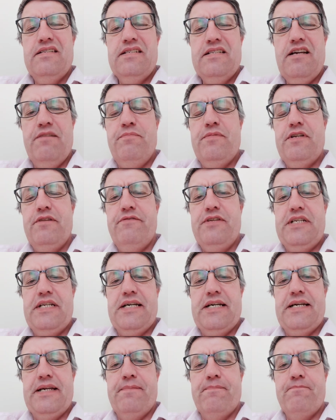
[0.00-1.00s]
government of the
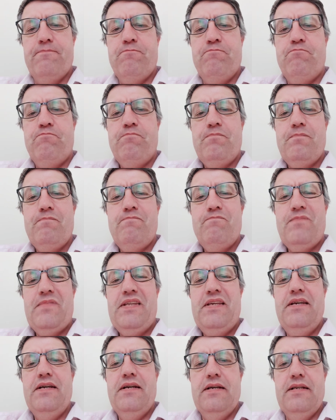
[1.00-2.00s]
day,
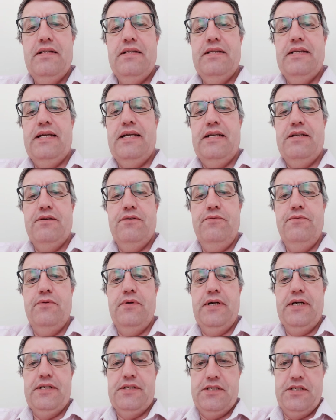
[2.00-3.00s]
you're going to need all
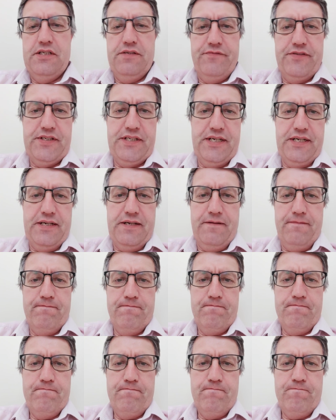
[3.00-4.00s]
hands to the tiller.
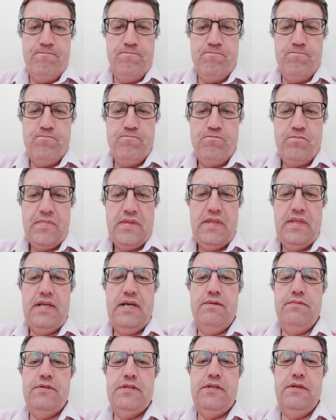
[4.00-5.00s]

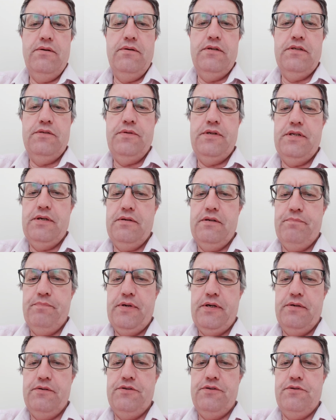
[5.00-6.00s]
Now, as long as we don't
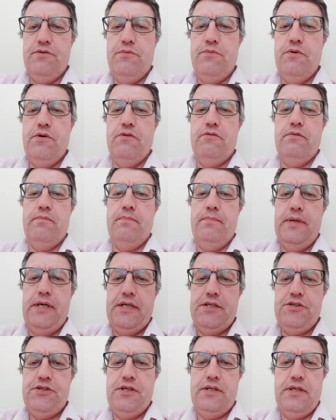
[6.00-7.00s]
oppose your war and
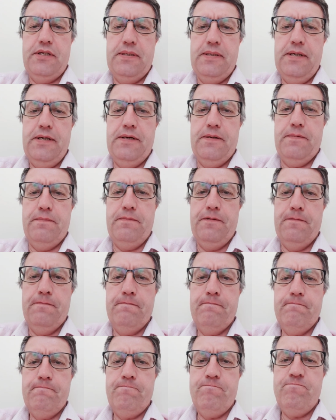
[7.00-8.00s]
pitch in and help,
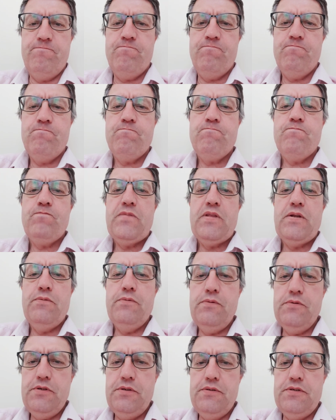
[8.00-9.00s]

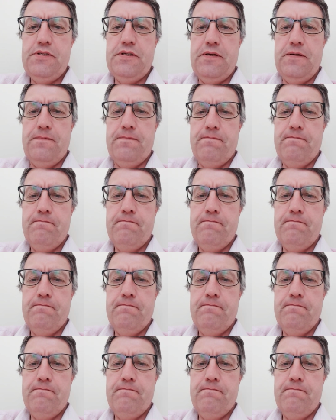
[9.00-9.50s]
we'll do so.